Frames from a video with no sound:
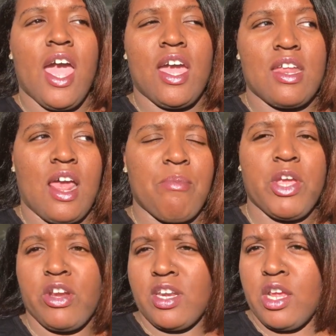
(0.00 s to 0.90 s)
And I'm
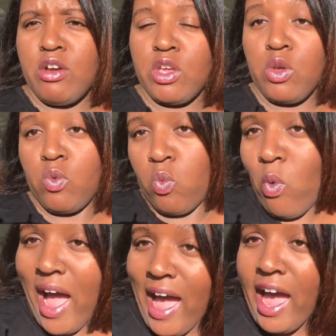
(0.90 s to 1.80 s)
here to tell you
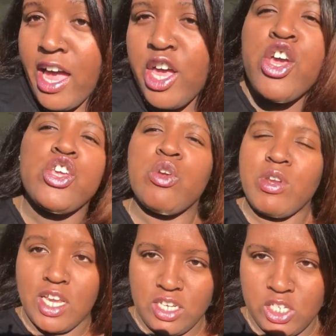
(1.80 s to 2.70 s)
why you
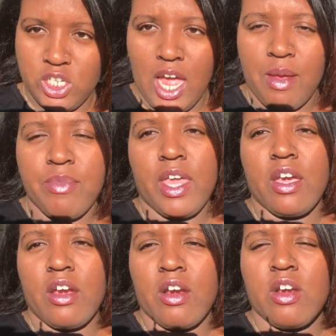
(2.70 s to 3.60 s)
need to shop
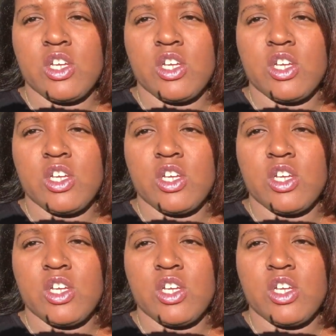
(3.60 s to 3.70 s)
there.